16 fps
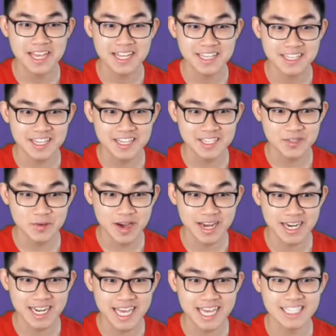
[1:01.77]
This
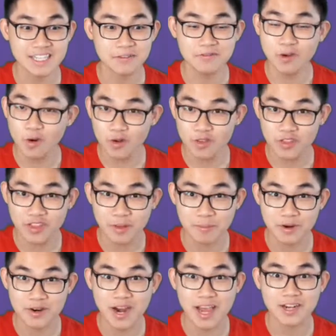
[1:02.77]
one is the fourth
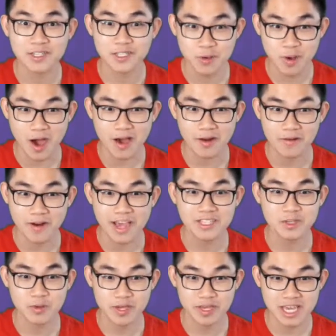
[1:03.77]
number, and so on, right?
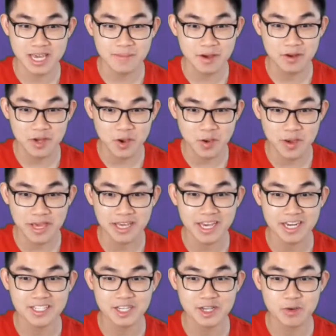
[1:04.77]
So we keep on going
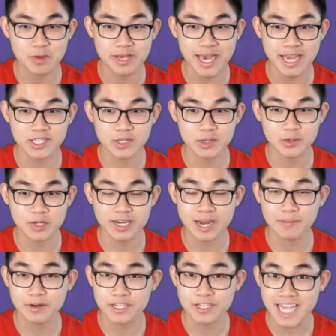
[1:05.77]
until we get to the
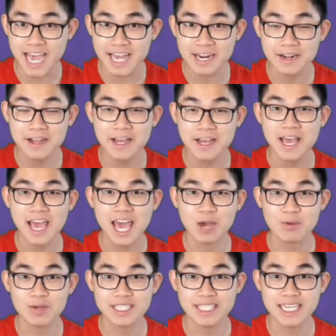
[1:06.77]
number 10,
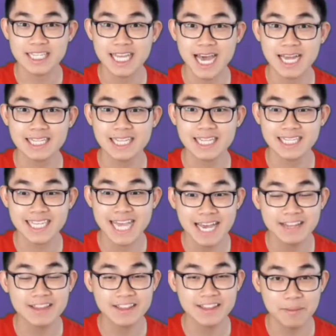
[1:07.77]
and we see that the
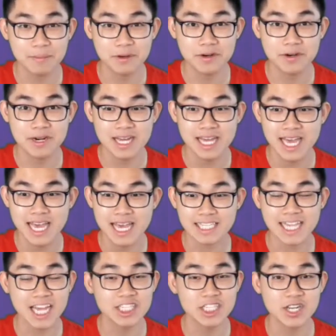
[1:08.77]
10th number is
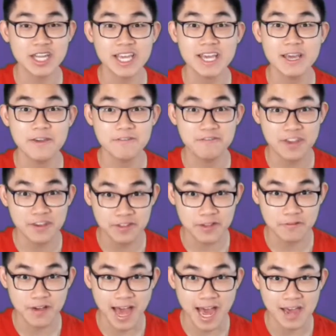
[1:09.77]
actually
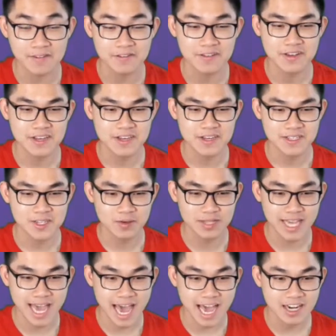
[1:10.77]
55. So
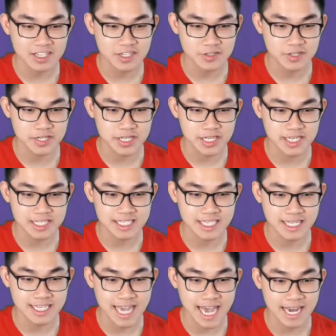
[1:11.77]
the answer to this, the
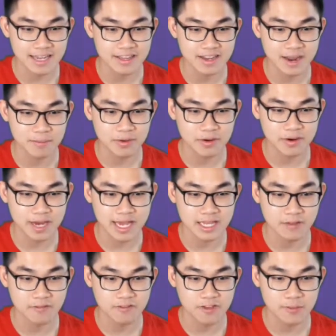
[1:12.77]
10th number in
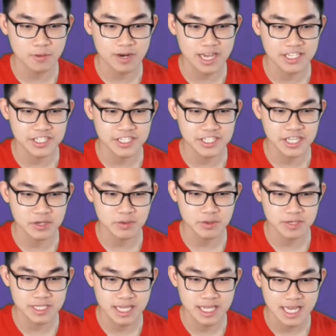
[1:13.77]
the Fibonacci
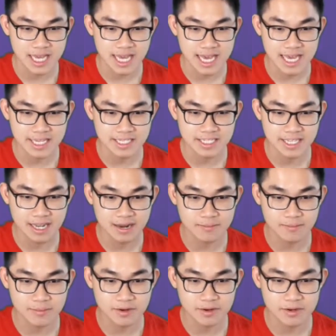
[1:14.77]
sequence, is the
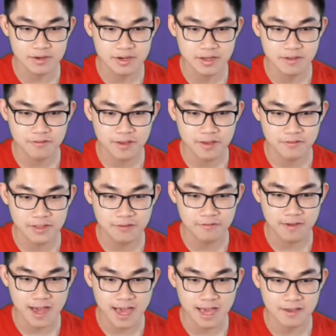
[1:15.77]
number
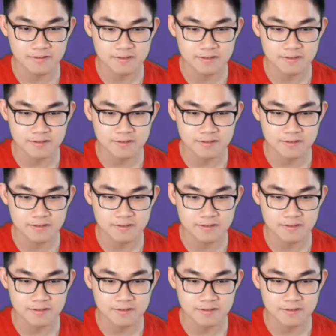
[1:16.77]
55.